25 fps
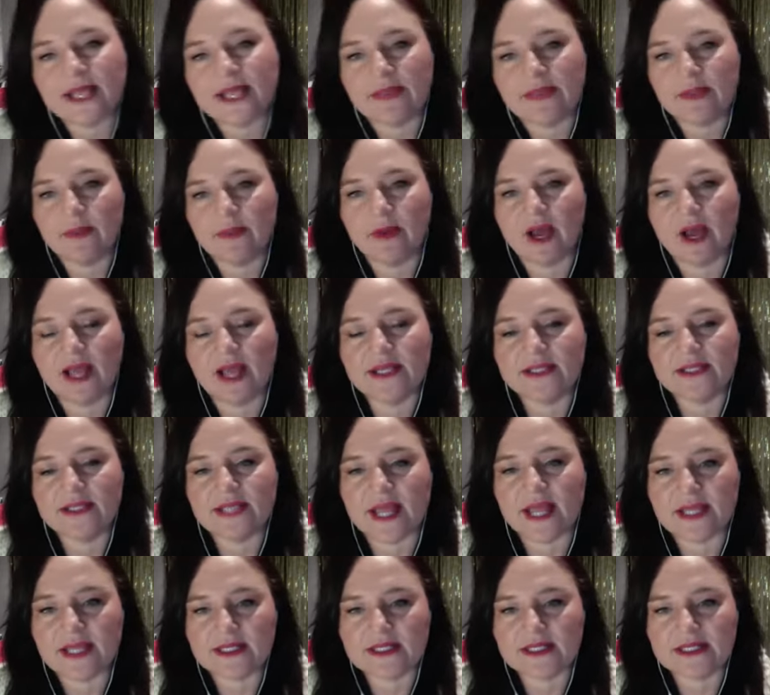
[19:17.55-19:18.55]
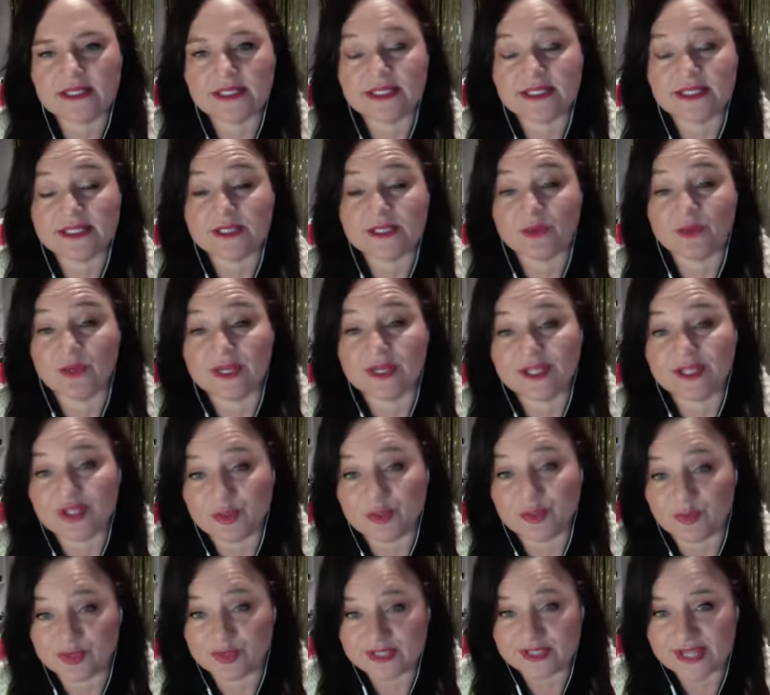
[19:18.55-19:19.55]
and the mind that is just wanting
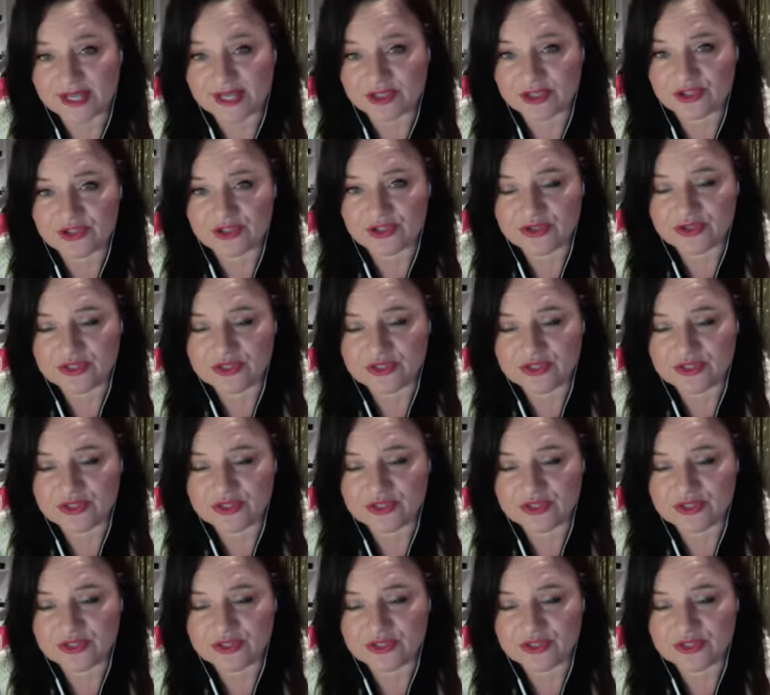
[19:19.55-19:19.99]
to protect you.